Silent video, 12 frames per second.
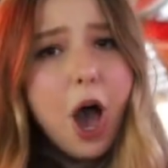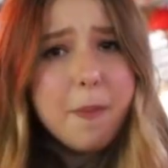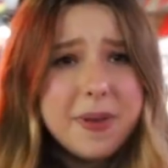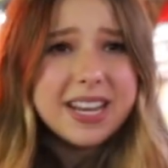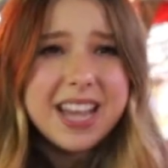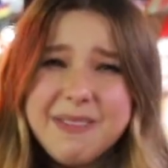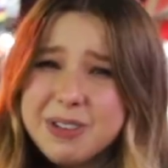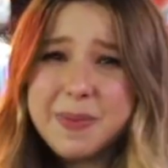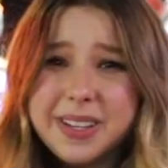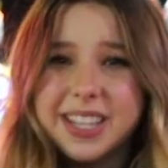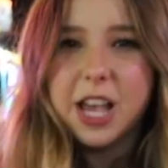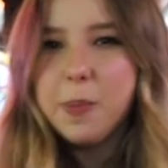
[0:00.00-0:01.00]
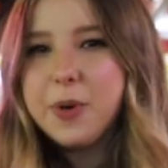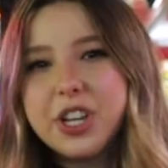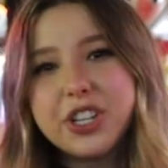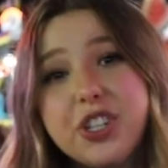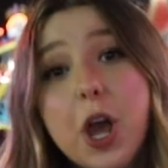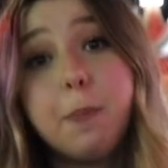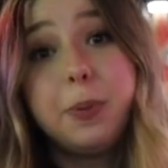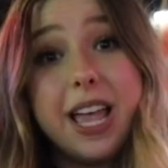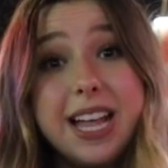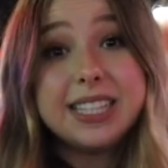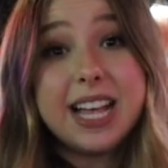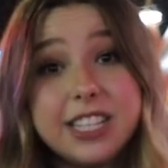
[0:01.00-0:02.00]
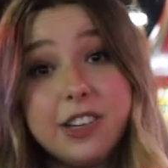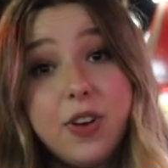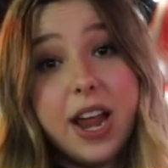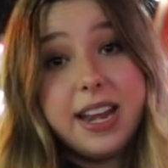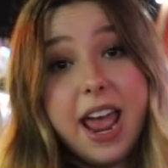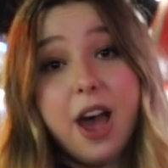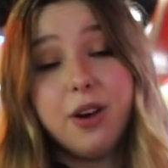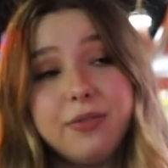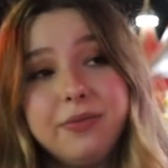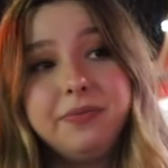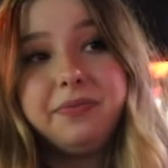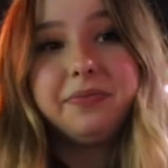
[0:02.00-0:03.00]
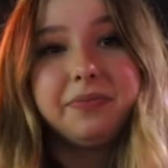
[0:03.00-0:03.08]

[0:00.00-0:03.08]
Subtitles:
I'm hoping to come to Brazil, but there's no plans as of right now.